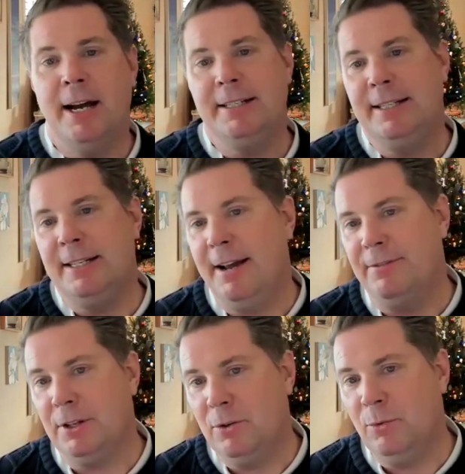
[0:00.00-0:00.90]
I didn't have
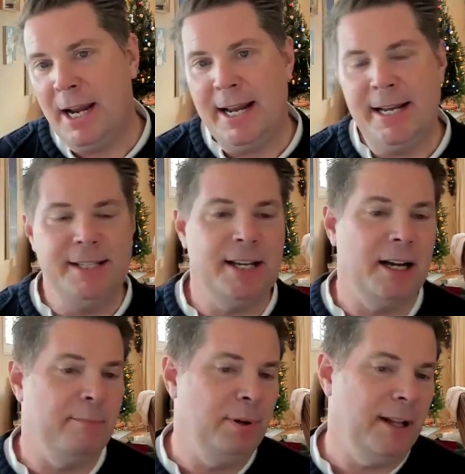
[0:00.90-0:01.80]
the grades. I
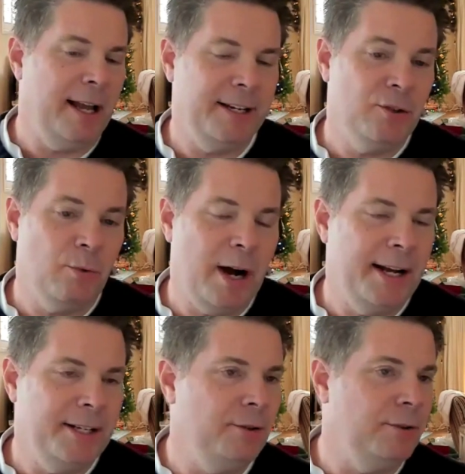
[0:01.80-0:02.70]
applied
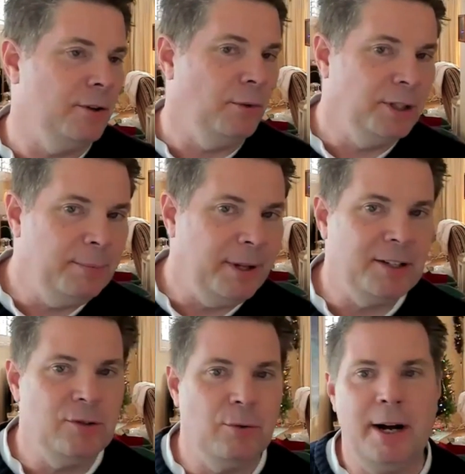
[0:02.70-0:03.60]
twice. You can only apply
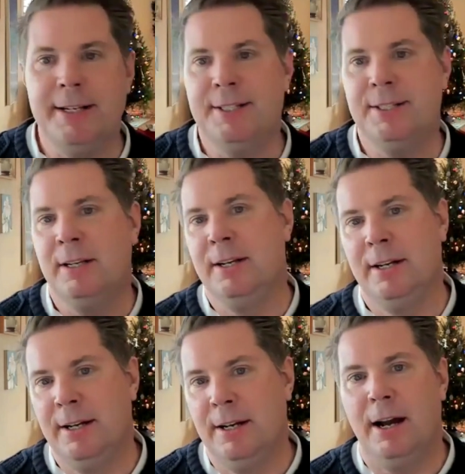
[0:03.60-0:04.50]
twice.
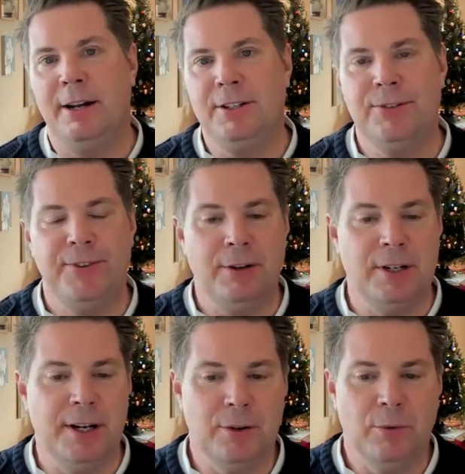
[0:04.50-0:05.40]
I just found
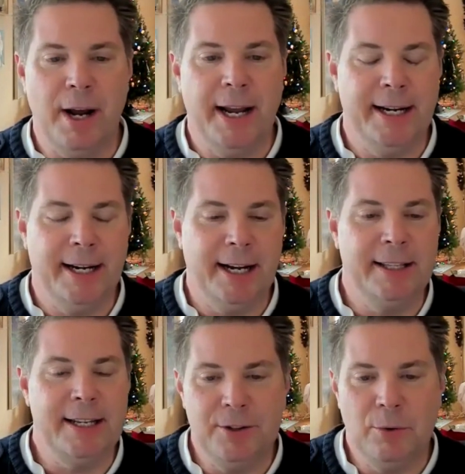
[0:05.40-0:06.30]
another way. And
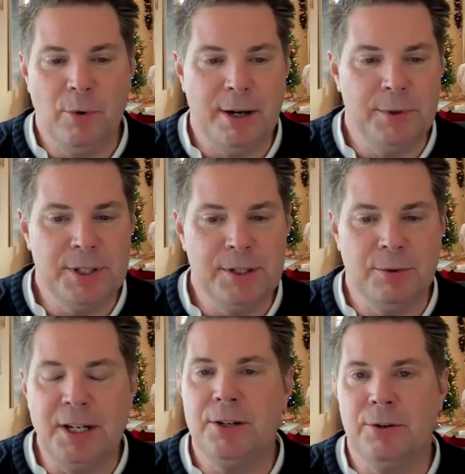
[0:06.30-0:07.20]
that other way was through
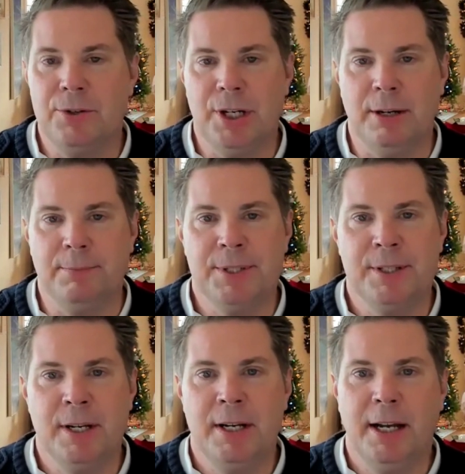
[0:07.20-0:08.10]
internships.
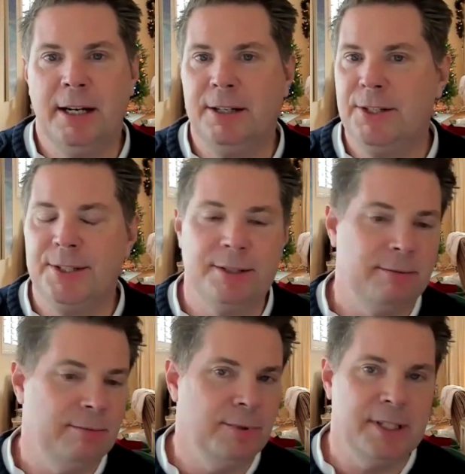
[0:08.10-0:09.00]
And I just
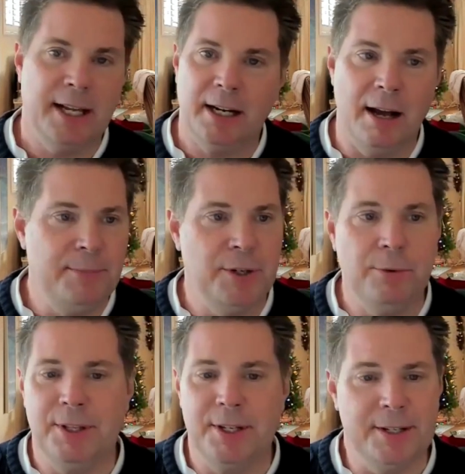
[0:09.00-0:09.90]
was like, I'm
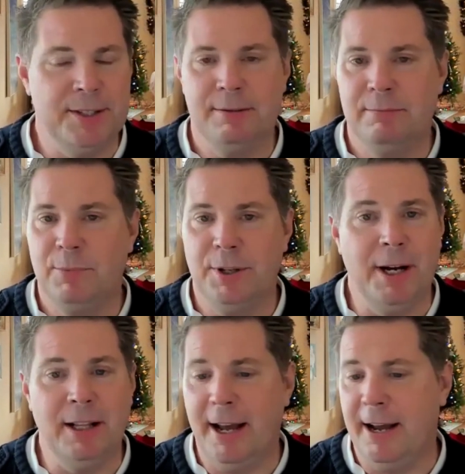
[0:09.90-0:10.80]
doing this with
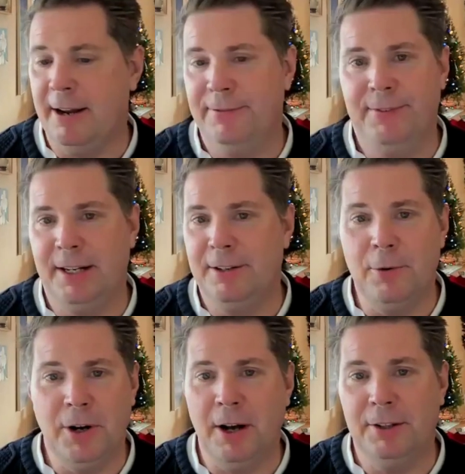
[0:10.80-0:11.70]
my life, and
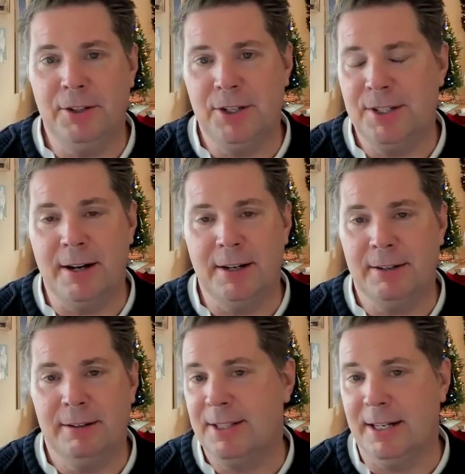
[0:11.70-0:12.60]
no college is going
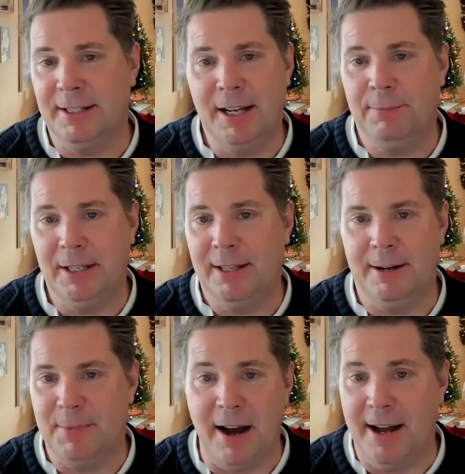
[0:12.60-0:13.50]
to tell me that
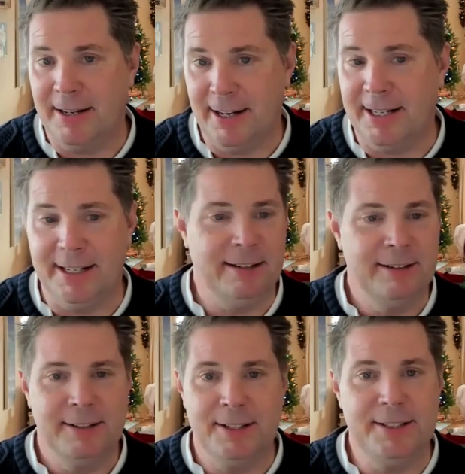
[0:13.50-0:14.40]
I'm not. Like,
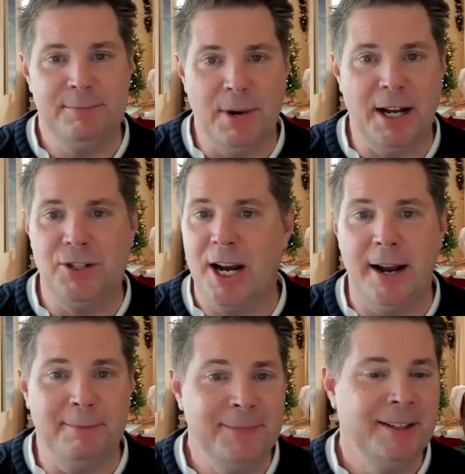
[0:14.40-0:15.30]
this is my
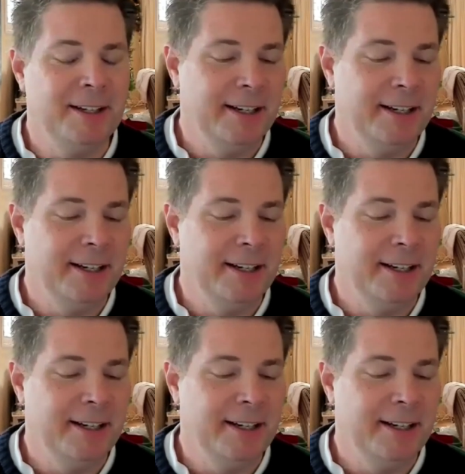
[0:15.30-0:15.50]
jam.